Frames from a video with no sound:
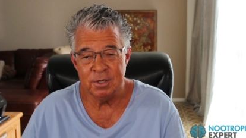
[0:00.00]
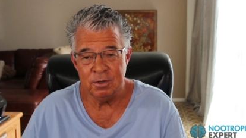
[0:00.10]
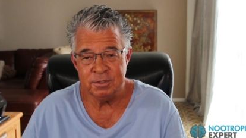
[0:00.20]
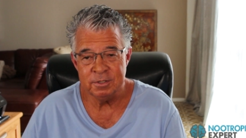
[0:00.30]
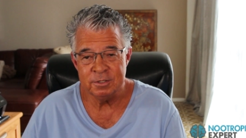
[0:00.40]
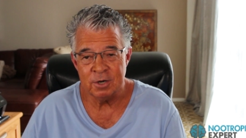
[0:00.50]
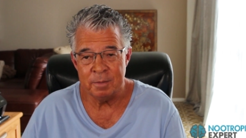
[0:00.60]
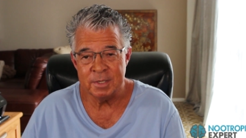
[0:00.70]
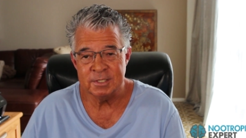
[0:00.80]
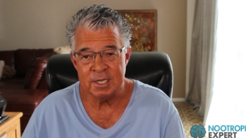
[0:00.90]
go to
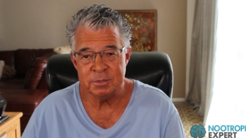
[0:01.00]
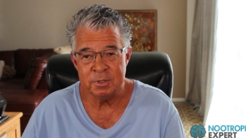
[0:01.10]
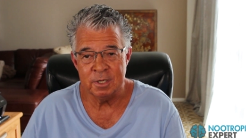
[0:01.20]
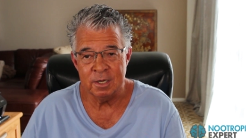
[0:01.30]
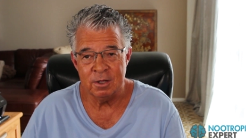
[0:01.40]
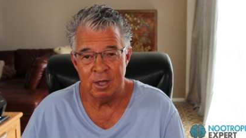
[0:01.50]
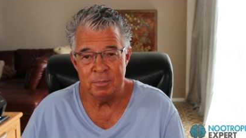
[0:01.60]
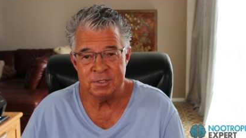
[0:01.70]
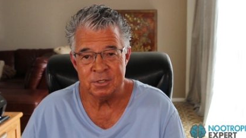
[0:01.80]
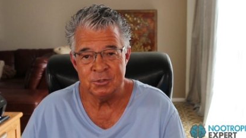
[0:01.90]
nootropicsexpert.com
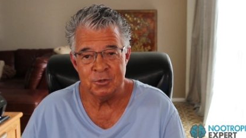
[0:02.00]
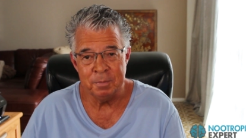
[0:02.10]
and search for